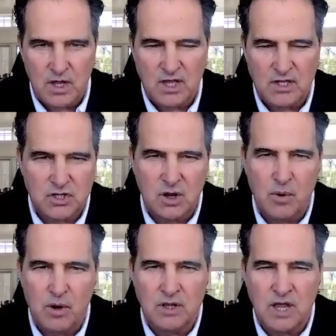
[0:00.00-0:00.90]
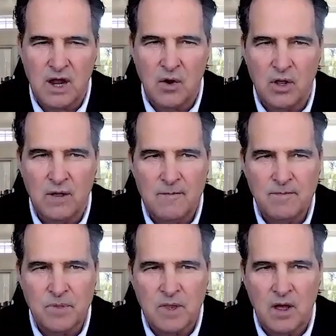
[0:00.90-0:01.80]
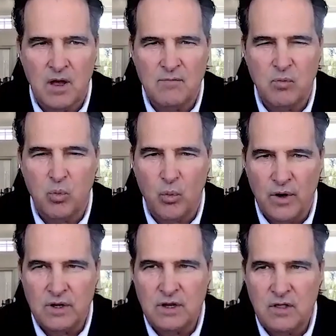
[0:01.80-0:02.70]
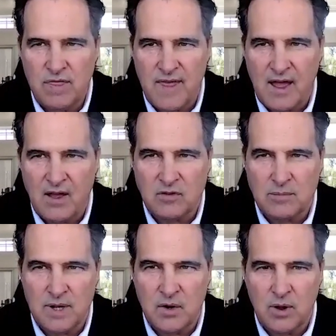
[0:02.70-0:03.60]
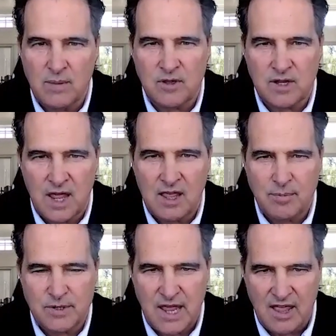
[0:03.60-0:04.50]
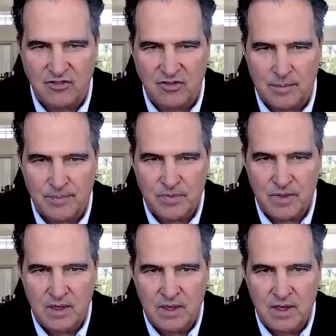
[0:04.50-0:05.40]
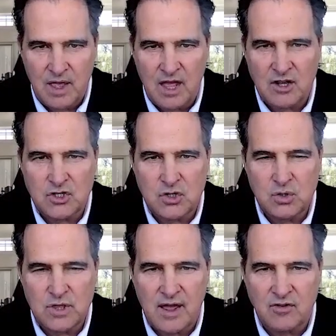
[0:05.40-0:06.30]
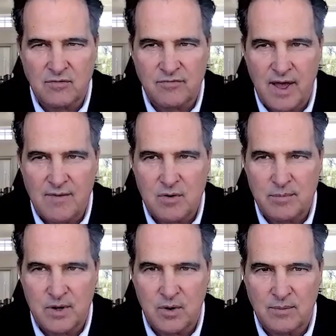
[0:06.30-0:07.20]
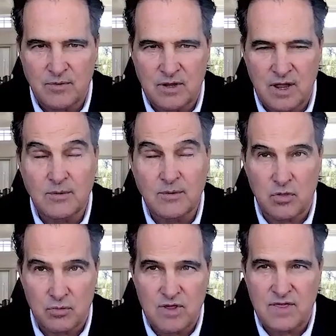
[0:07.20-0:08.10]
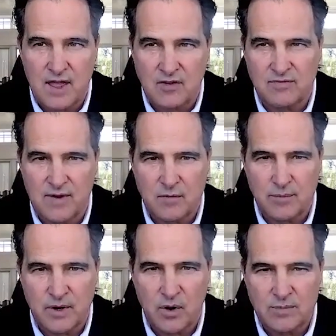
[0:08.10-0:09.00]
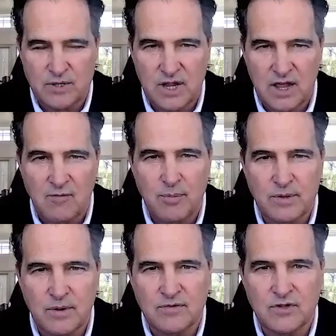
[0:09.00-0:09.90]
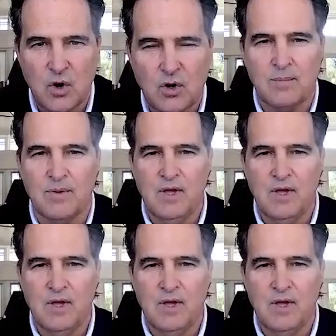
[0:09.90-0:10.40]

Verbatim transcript: get somewhere in the area of 1,000 milligrams a day of potassium and 2,500 milligrams a day, I'm sorry, 3,500 milligrams a day of, put- of sodium.